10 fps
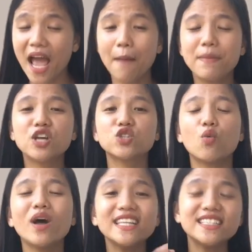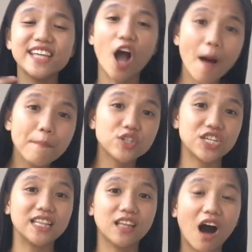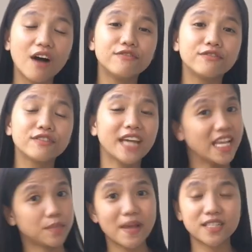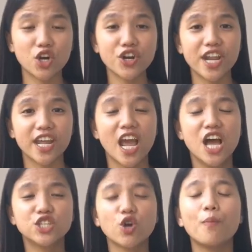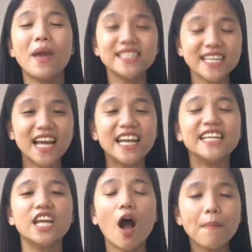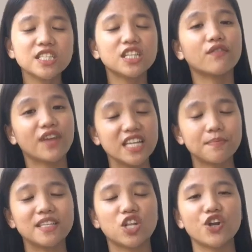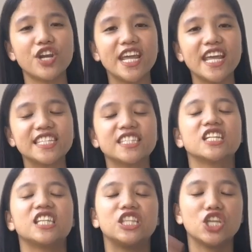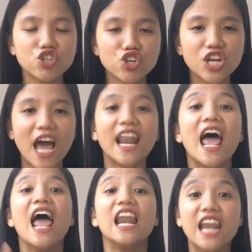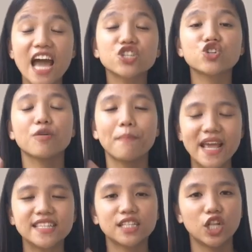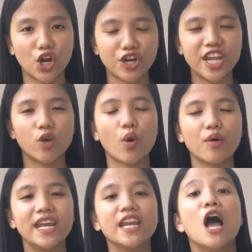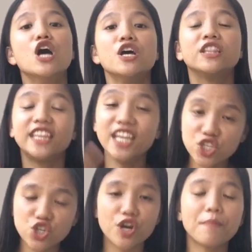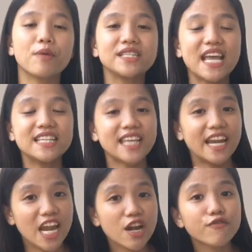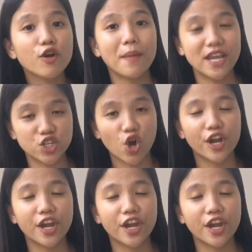Because what is the opposite of case-based learning? So, basically, the opposite of case-based learning is the traditional lecture-based learning wherein teachers teacher presents an information,